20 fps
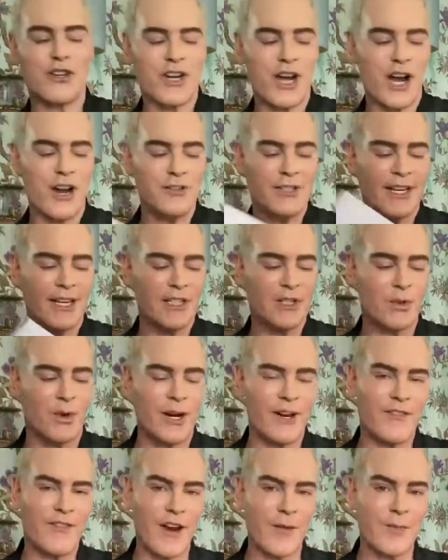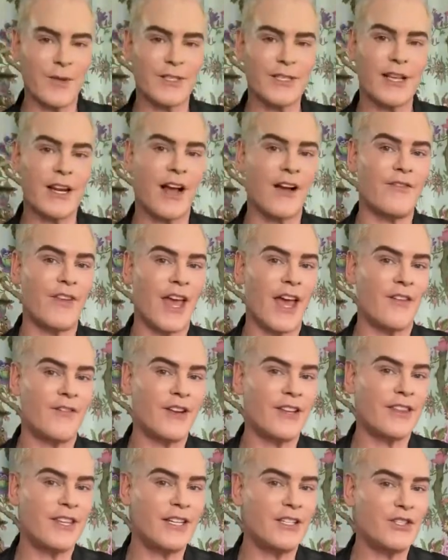code. You get 25% off
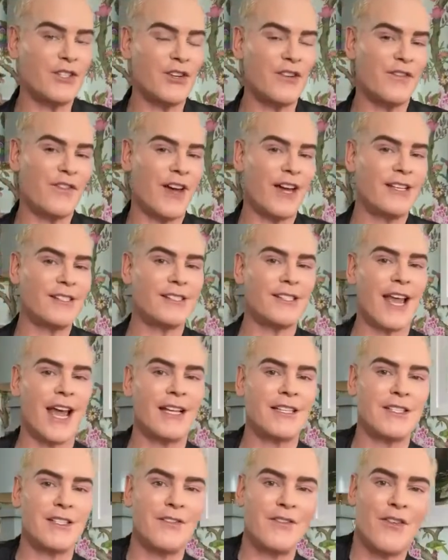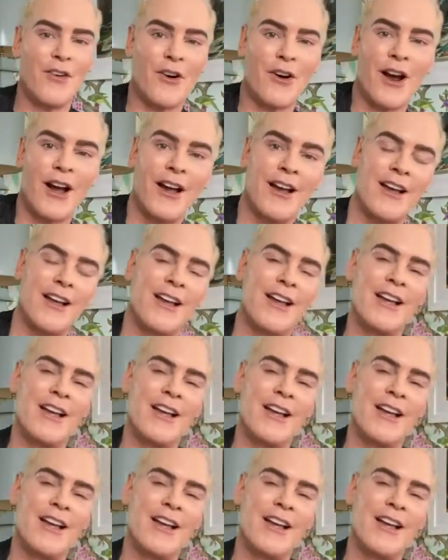everything Too Faced at Sephora.